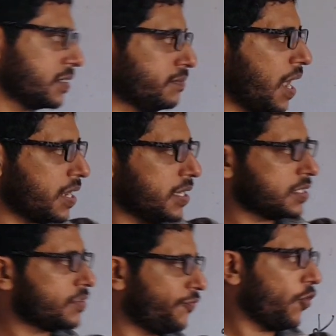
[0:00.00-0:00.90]

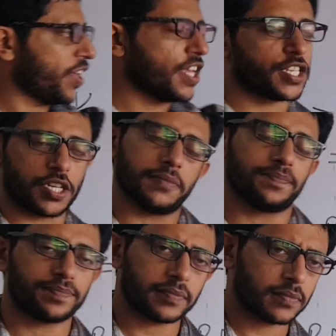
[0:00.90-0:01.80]
abundance for each,
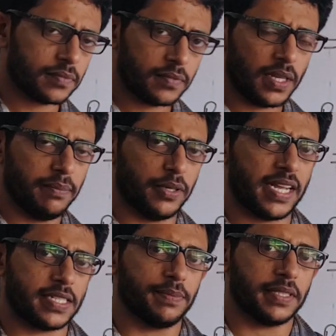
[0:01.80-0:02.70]
potassium